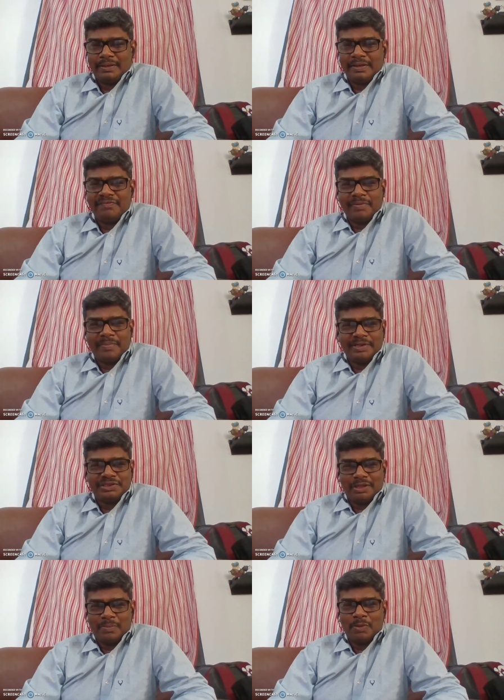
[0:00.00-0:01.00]

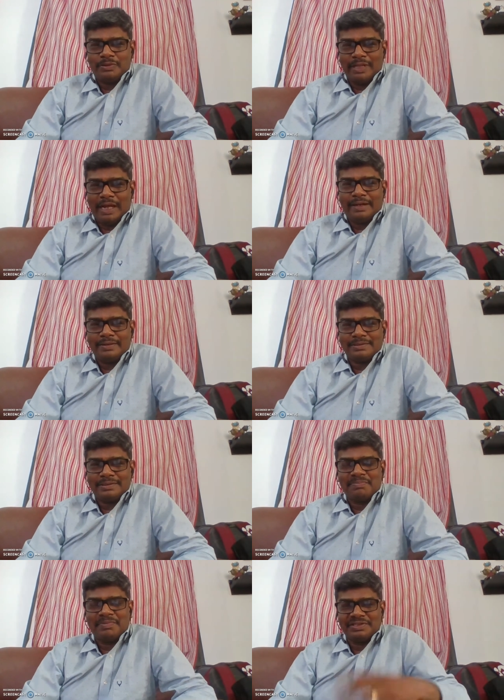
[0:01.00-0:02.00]
information about that,
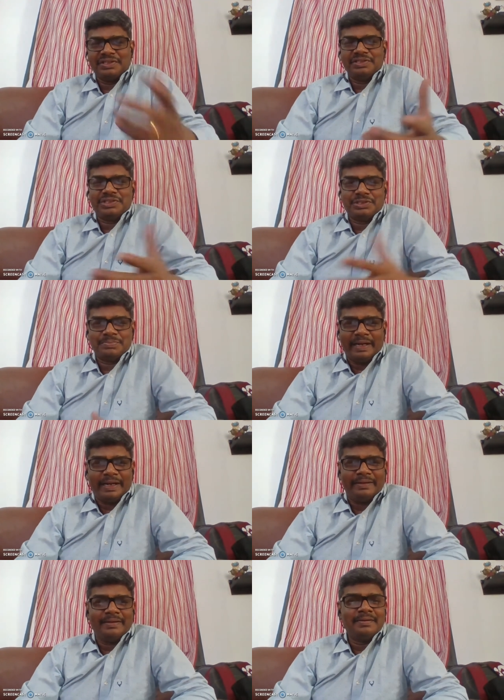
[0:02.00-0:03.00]
some research
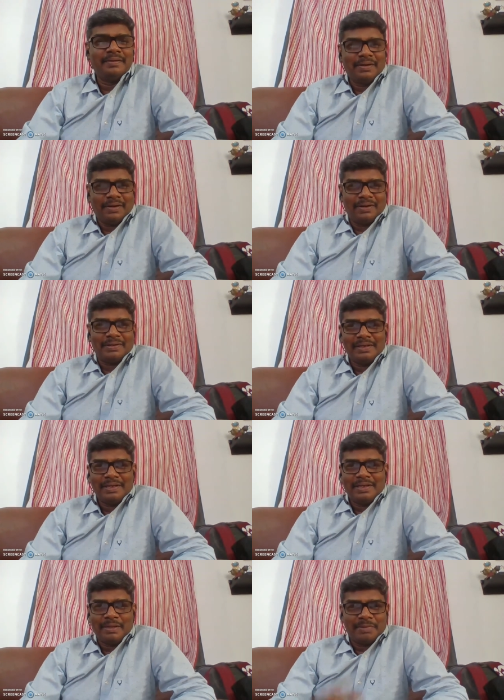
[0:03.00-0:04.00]
behind, or
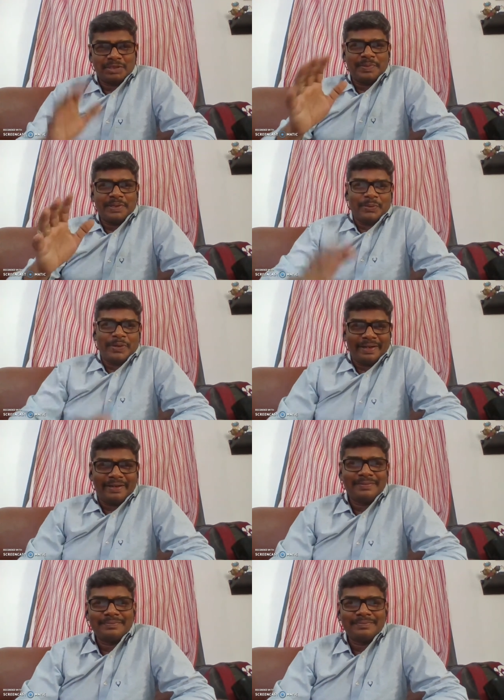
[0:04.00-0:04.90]
he must be knowing.